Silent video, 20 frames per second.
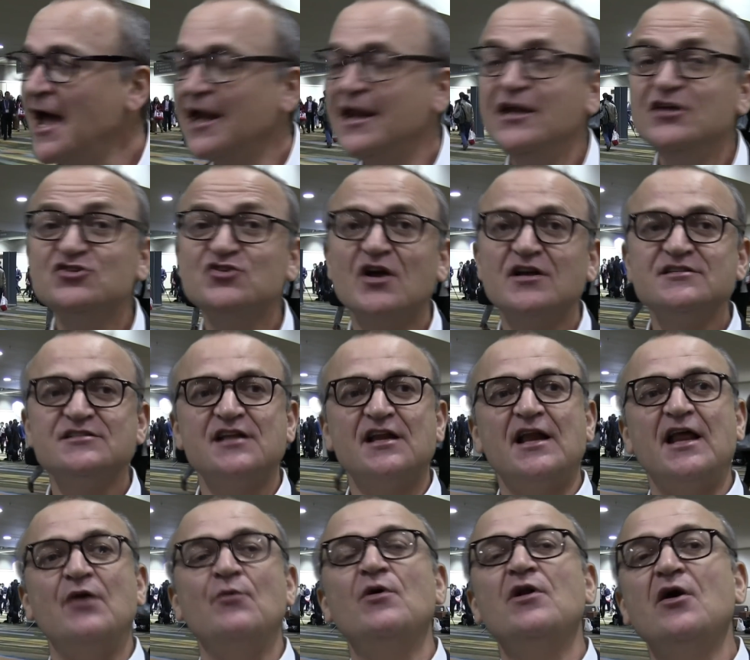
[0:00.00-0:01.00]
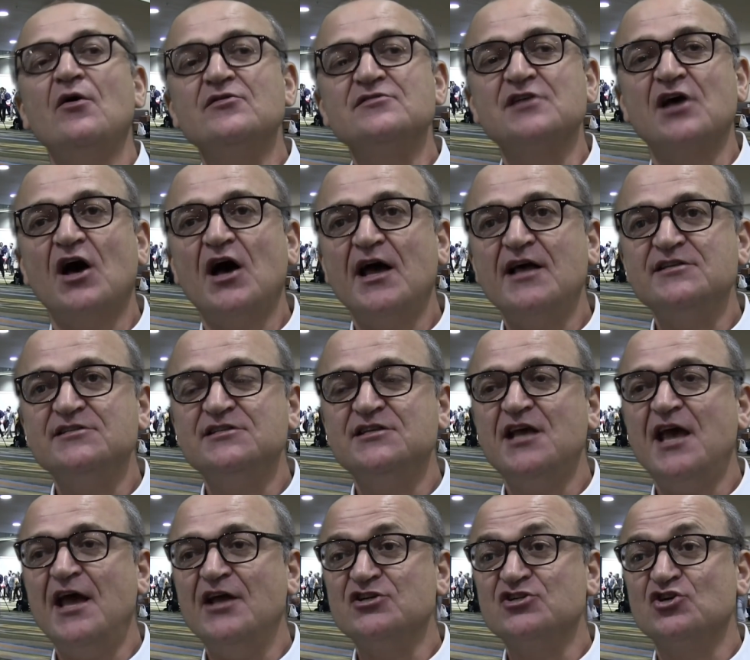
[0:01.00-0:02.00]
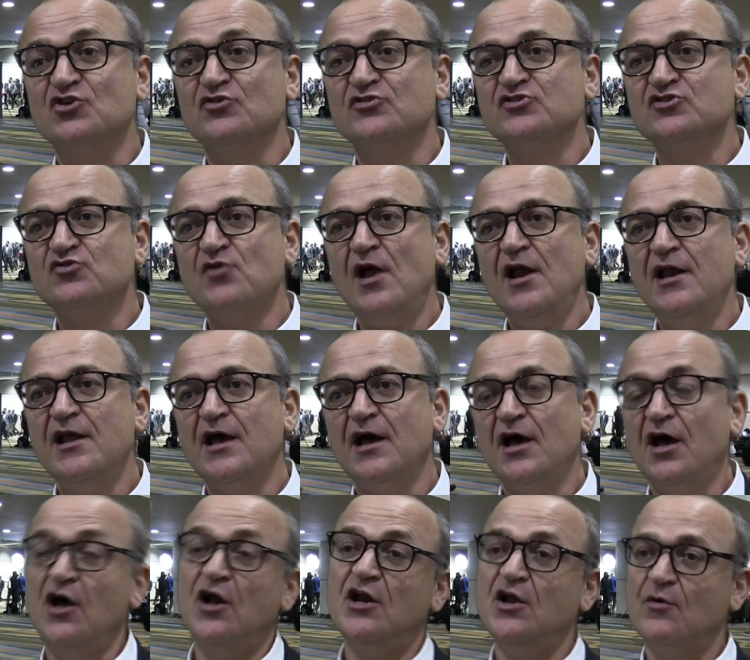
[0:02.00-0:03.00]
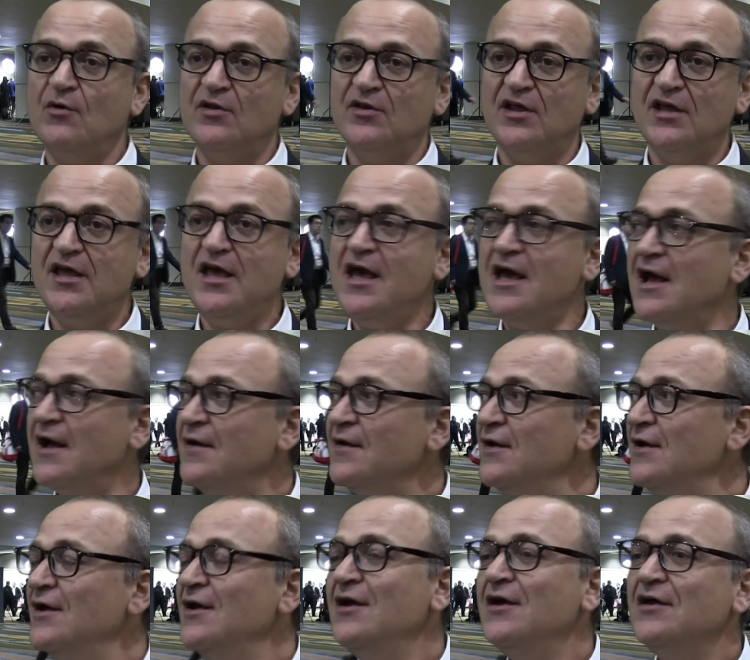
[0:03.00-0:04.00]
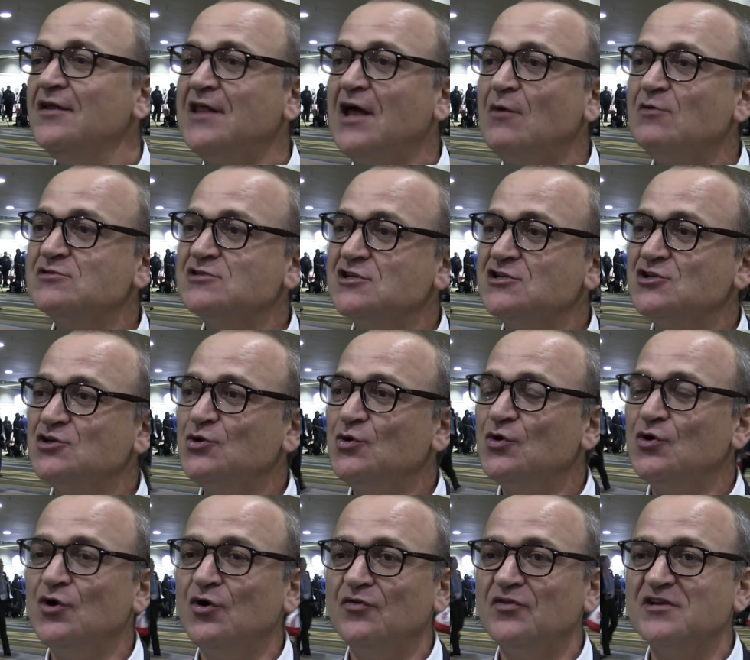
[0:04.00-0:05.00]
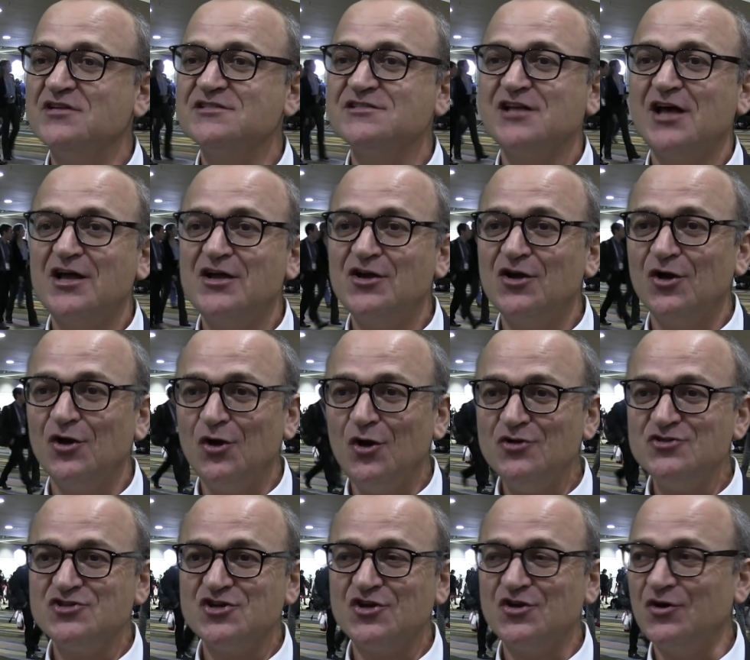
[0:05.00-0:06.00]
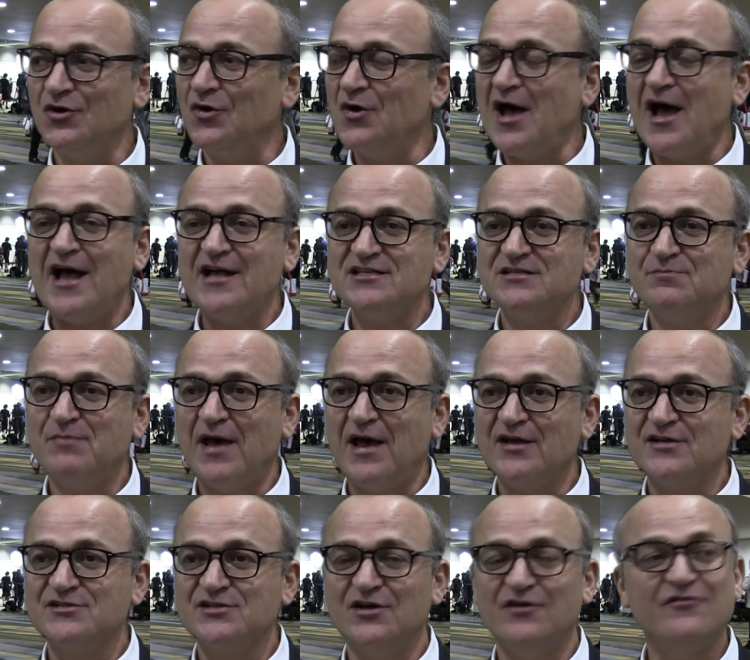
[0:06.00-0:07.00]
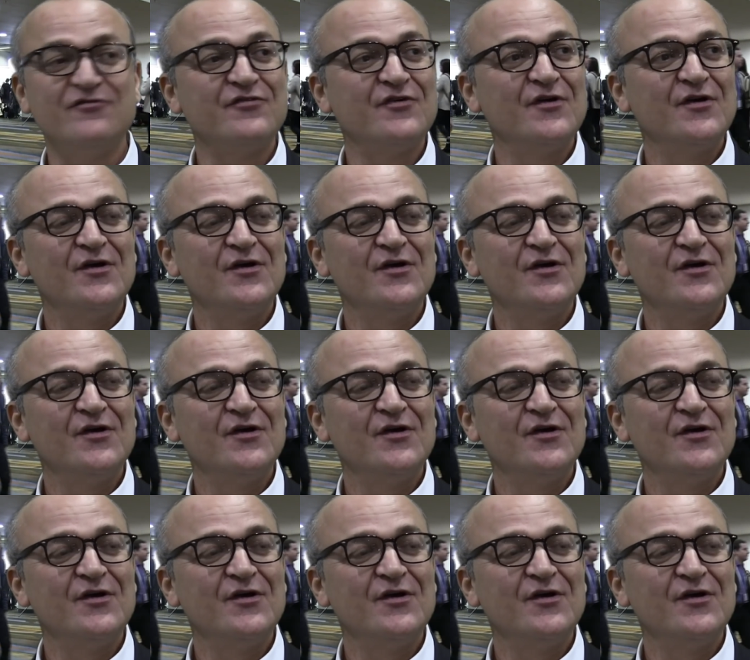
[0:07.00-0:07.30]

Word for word: And interestingly, when I was at ISTH in Australia earlier in the year, there was a talk on the psychological aspects of